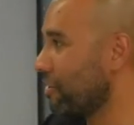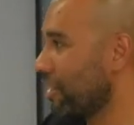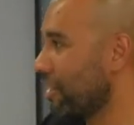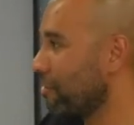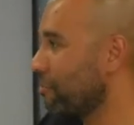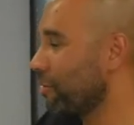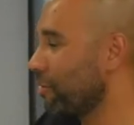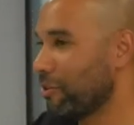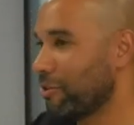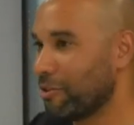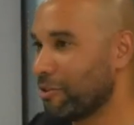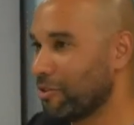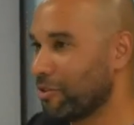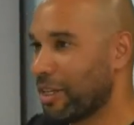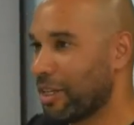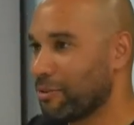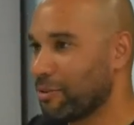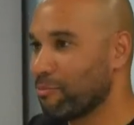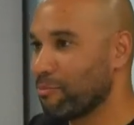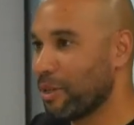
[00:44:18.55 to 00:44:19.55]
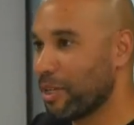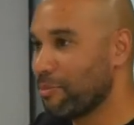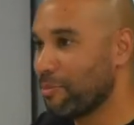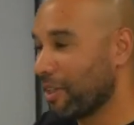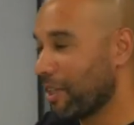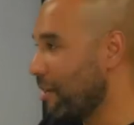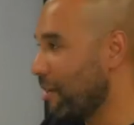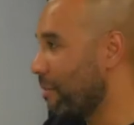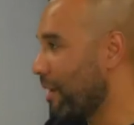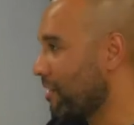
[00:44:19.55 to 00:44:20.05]
a couple of 100,000 people,
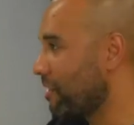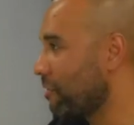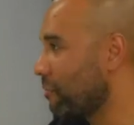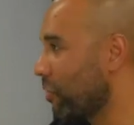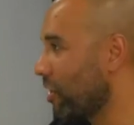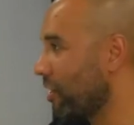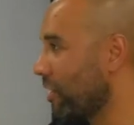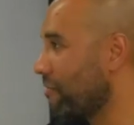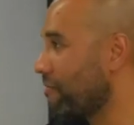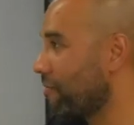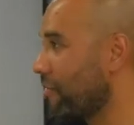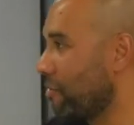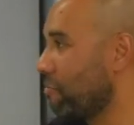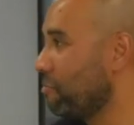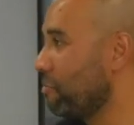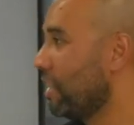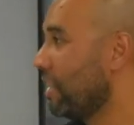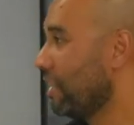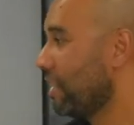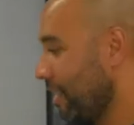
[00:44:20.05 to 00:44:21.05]
I imagine, working for them,